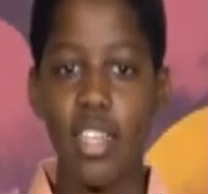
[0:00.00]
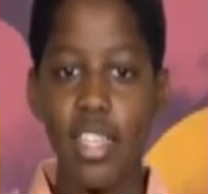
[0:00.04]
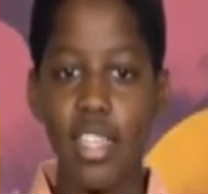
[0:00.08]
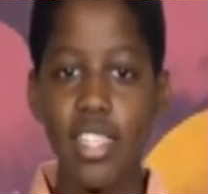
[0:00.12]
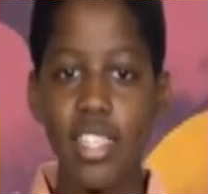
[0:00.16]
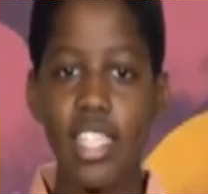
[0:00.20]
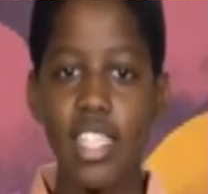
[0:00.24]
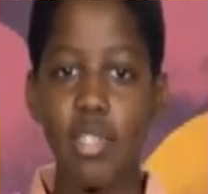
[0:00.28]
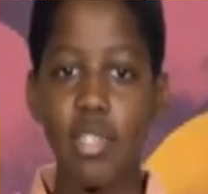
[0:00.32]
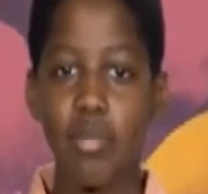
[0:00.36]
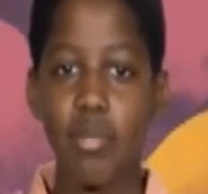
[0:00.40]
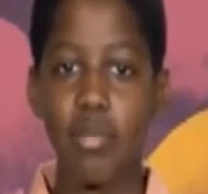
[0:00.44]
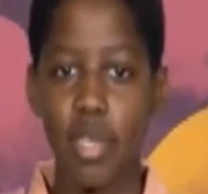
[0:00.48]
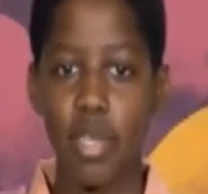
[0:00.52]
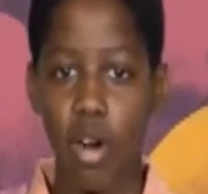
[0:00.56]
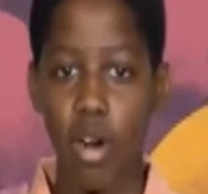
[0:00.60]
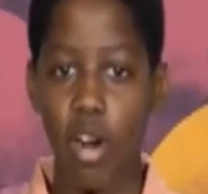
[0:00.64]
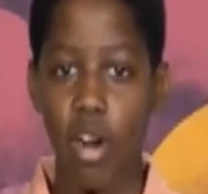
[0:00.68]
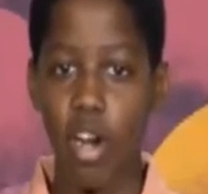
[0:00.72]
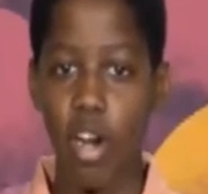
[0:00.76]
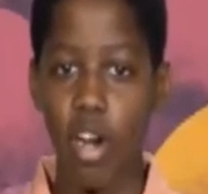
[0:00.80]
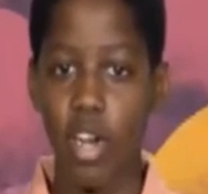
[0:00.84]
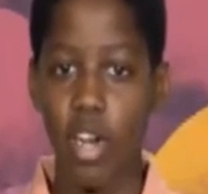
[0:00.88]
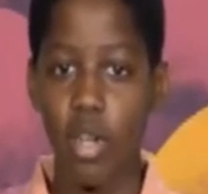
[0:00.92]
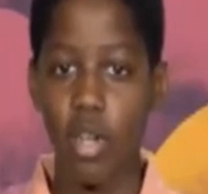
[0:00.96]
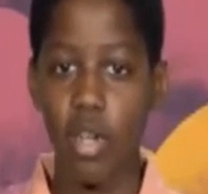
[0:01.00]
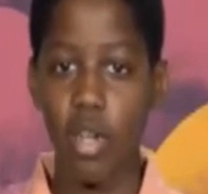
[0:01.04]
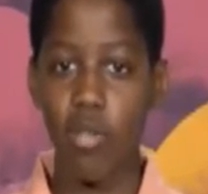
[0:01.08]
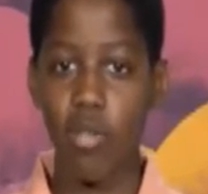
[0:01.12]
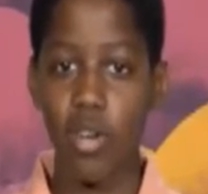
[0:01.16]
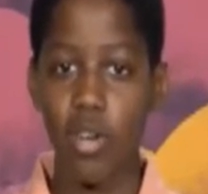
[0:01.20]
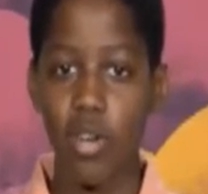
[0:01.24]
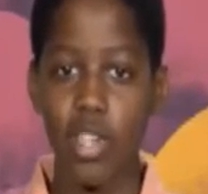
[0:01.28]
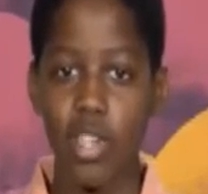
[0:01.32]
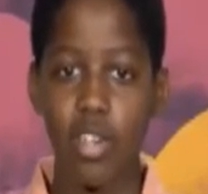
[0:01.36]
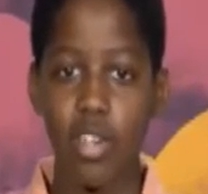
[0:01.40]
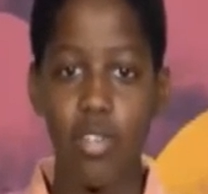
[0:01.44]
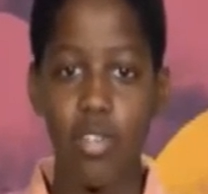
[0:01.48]
This can be hard
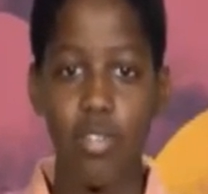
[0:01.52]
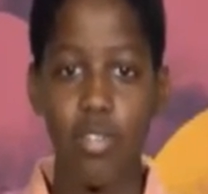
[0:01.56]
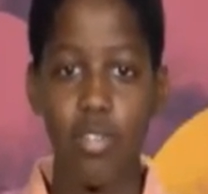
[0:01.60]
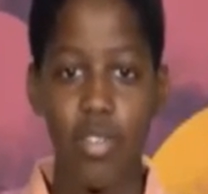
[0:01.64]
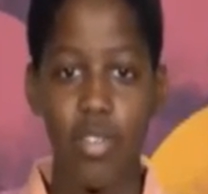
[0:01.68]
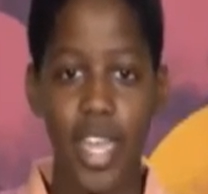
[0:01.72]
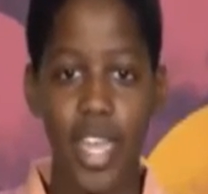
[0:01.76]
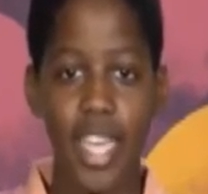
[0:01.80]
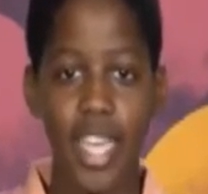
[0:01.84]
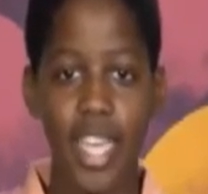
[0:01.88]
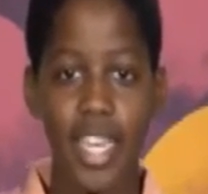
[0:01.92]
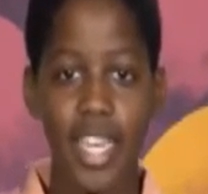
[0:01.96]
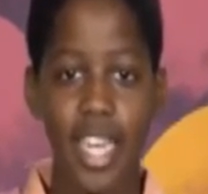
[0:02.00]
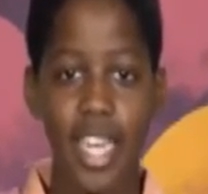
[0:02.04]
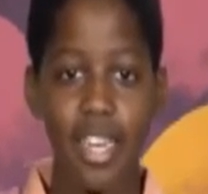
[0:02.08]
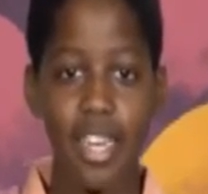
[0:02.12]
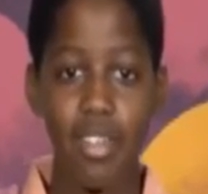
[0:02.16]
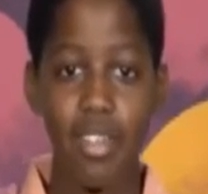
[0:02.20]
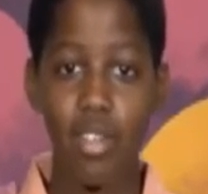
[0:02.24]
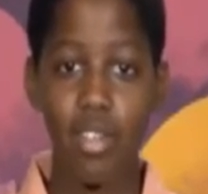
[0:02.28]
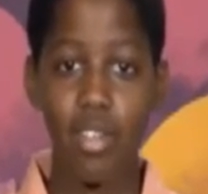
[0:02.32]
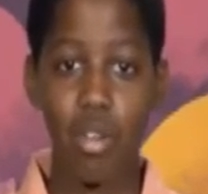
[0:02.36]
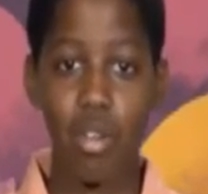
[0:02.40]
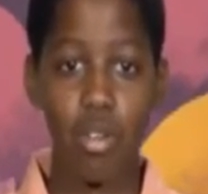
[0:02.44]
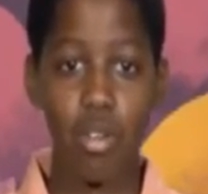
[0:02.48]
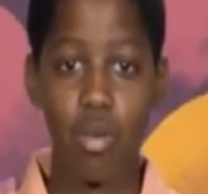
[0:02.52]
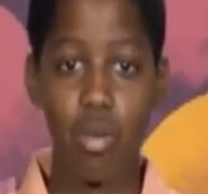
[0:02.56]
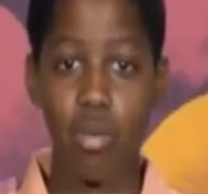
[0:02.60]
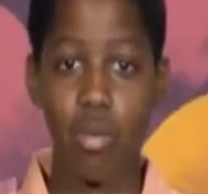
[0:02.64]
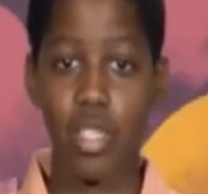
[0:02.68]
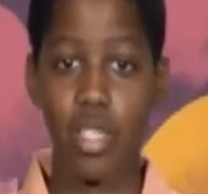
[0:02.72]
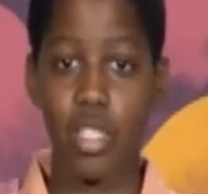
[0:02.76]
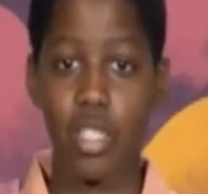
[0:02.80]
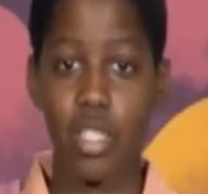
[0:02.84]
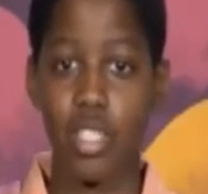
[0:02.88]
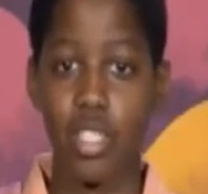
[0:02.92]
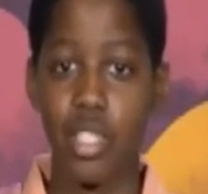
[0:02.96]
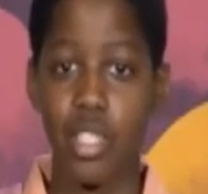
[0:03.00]
when you're afraid and you don't know
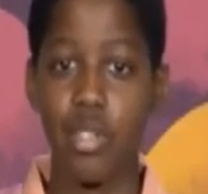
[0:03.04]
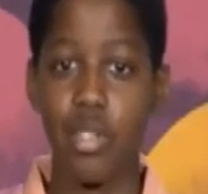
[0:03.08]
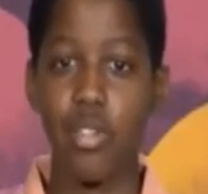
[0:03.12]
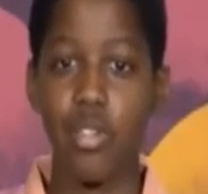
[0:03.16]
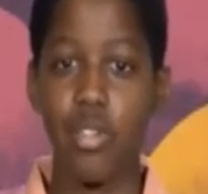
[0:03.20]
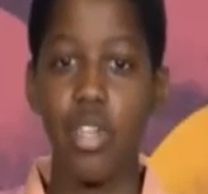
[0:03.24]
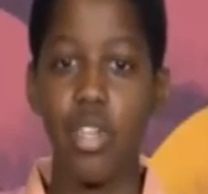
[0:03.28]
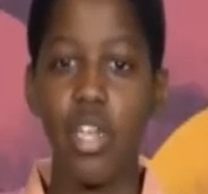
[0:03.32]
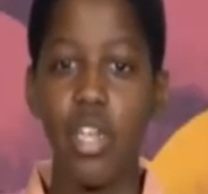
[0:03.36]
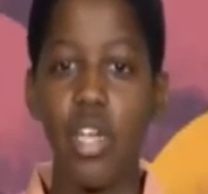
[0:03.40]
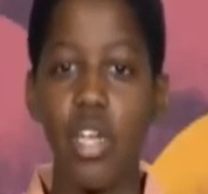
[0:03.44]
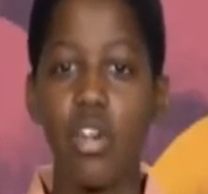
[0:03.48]
what to do.